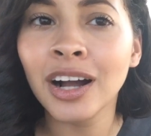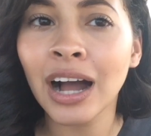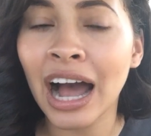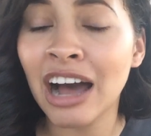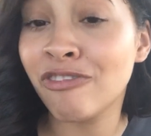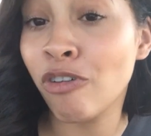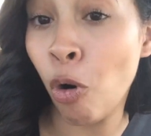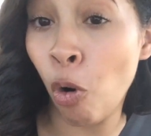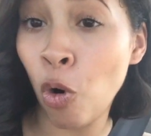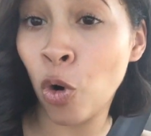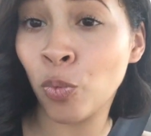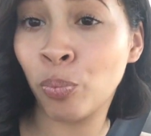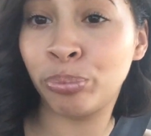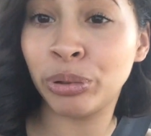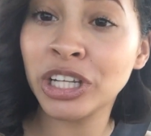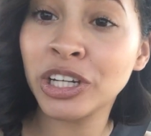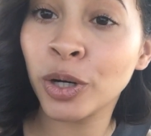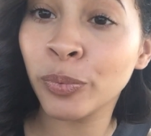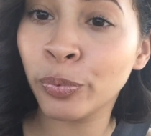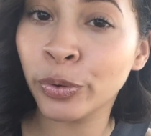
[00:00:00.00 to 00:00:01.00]
I have an old
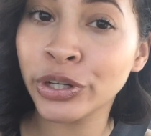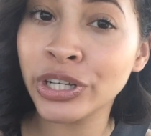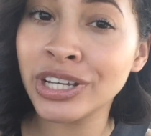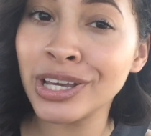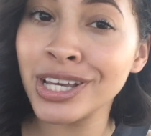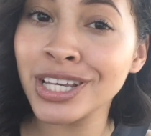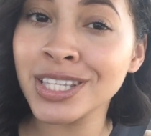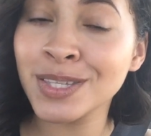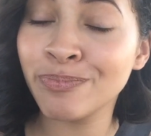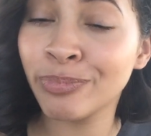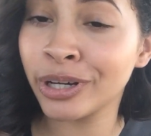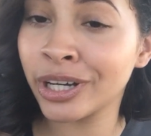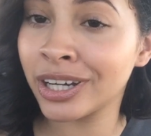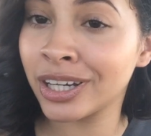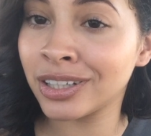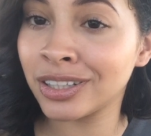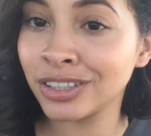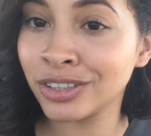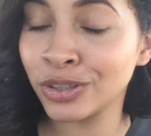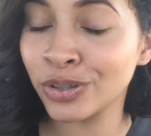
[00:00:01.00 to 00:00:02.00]
beat up Prius,
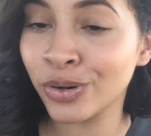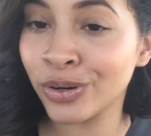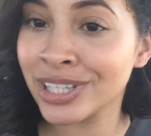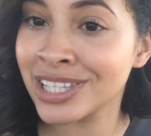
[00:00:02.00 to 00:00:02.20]
but you know,